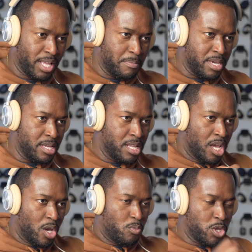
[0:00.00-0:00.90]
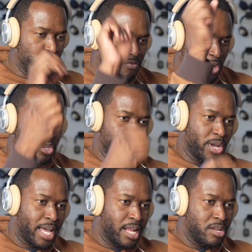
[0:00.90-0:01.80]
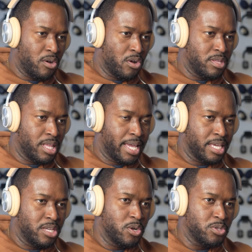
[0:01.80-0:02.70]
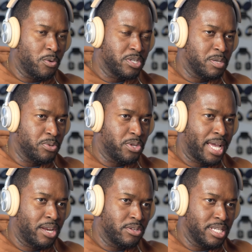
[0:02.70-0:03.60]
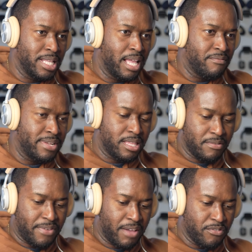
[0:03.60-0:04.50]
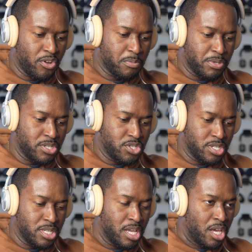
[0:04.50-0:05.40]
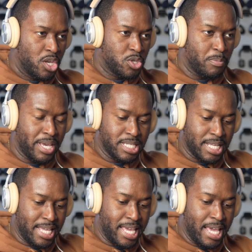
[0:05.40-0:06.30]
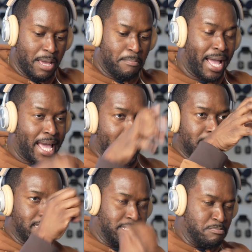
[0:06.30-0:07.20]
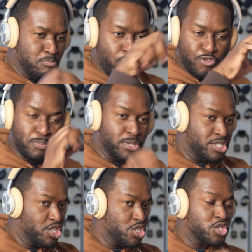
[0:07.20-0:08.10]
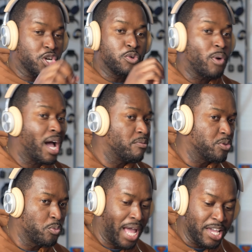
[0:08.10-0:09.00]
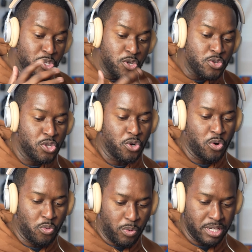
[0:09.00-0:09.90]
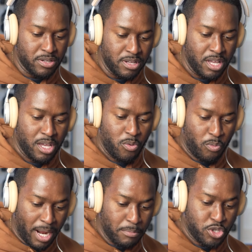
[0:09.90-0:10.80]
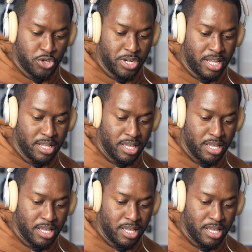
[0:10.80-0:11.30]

I mean when you've got your hand on, like, they always say put your hand on the 11 and the 5 o'clock position. So basically, my hand moves positions around the wheel. I use the whole wheel when I'm turning.